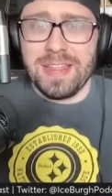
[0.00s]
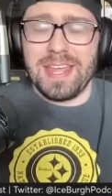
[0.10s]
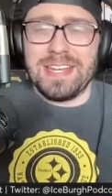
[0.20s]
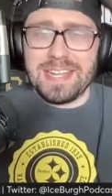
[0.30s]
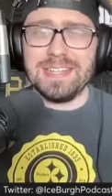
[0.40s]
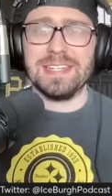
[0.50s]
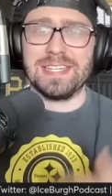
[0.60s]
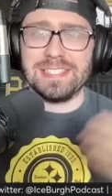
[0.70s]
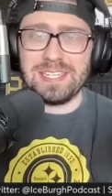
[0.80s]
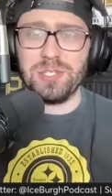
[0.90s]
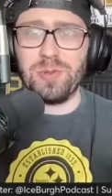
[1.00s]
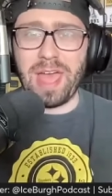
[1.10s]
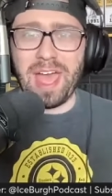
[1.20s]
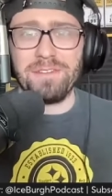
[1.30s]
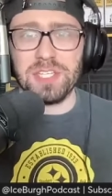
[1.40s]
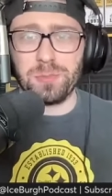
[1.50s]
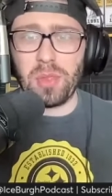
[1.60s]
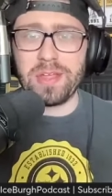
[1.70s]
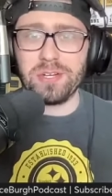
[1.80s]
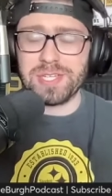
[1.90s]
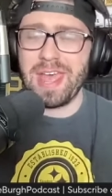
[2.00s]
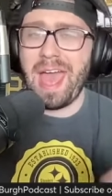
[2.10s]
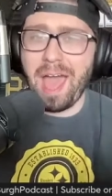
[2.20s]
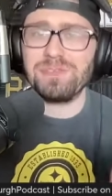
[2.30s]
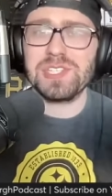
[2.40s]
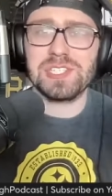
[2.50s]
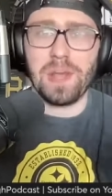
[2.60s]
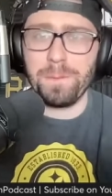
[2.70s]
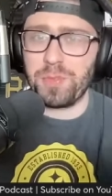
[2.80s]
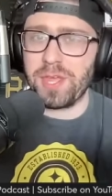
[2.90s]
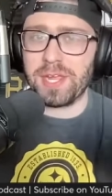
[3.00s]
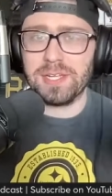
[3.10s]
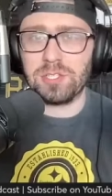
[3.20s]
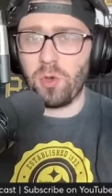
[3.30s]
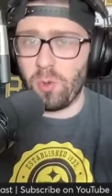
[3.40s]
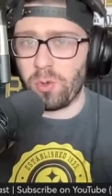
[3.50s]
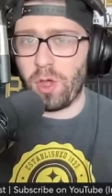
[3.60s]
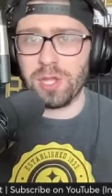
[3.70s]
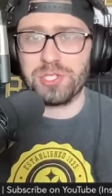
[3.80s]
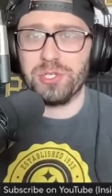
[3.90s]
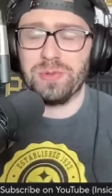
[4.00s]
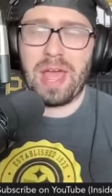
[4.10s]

They need to continue to have these players have something to hold on to.